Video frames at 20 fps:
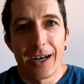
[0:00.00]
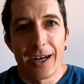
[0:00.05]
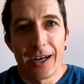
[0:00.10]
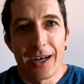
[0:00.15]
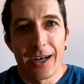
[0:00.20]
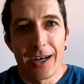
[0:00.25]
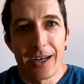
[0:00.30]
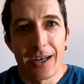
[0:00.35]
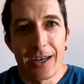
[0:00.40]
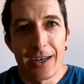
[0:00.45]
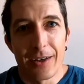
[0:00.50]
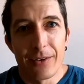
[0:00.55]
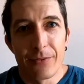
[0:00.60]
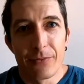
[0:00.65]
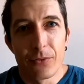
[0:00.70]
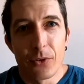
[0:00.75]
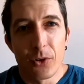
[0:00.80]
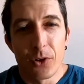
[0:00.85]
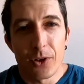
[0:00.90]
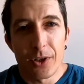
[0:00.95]

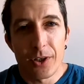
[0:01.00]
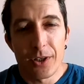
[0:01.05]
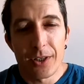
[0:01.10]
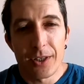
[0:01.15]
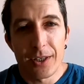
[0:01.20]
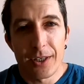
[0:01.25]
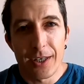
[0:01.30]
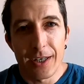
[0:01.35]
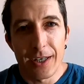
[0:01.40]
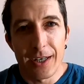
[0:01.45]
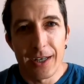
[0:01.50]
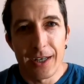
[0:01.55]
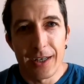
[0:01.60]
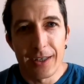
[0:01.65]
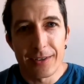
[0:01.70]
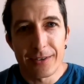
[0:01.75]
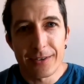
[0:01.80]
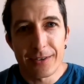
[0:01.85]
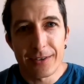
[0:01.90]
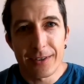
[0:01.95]
I work
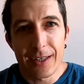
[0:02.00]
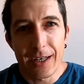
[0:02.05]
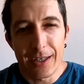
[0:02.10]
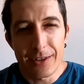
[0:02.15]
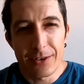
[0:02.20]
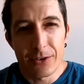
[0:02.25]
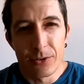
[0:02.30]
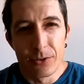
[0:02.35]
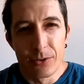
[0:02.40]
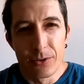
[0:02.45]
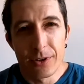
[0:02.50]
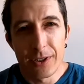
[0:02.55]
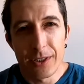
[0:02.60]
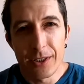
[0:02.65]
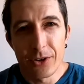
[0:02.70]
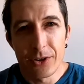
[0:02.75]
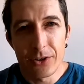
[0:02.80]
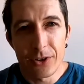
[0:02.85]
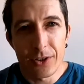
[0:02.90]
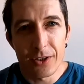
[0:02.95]
as high school
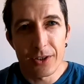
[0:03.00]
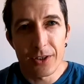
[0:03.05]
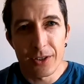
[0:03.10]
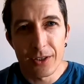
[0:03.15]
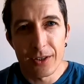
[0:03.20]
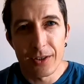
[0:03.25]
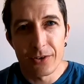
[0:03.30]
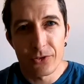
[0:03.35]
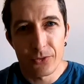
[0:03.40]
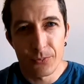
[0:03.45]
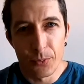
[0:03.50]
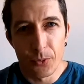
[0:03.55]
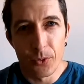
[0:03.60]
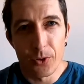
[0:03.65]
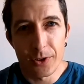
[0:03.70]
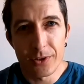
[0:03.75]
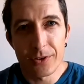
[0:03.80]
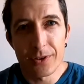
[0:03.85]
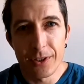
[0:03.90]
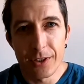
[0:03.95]
teacher,
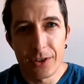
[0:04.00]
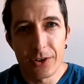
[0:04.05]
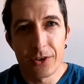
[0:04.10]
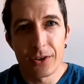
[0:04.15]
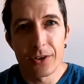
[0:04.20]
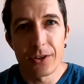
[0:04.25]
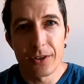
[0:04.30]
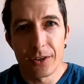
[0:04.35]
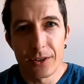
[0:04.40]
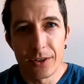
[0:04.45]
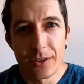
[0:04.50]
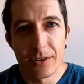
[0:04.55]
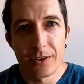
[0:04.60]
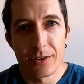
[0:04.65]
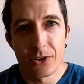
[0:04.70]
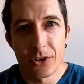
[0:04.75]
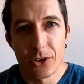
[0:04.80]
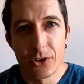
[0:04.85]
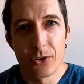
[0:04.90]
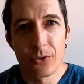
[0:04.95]
sports teacher,
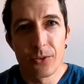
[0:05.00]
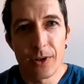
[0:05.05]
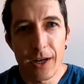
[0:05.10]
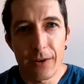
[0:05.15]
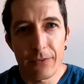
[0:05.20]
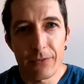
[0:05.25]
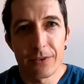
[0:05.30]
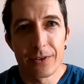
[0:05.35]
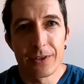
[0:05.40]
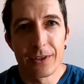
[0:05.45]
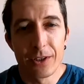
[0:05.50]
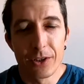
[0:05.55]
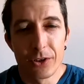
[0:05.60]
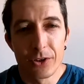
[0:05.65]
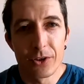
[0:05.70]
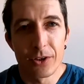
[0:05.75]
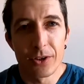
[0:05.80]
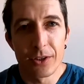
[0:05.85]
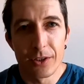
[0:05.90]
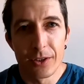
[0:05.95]
geography
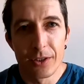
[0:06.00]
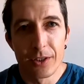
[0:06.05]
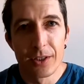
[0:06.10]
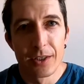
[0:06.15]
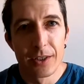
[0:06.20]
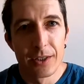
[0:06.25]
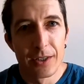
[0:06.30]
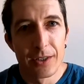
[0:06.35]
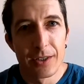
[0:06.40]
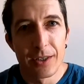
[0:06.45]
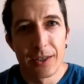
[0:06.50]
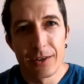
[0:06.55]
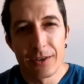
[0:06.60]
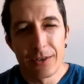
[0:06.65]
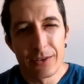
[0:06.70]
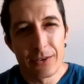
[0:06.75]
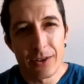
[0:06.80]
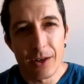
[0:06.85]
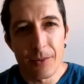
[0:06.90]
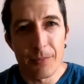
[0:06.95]
teacher,
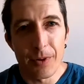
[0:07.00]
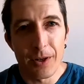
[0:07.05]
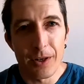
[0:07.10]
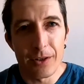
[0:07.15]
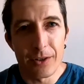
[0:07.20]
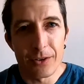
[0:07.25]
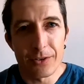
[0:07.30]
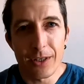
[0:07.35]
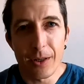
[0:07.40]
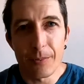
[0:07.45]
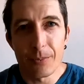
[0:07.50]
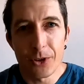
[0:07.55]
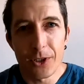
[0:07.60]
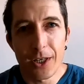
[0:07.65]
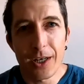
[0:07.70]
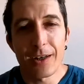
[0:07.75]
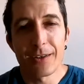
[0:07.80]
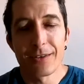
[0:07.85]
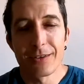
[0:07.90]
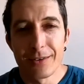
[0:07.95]
and some other
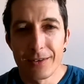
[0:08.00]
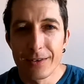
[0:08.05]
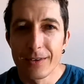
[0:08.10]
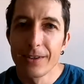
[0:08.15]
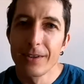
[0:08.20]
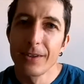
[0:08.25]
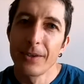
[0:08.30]
subjects.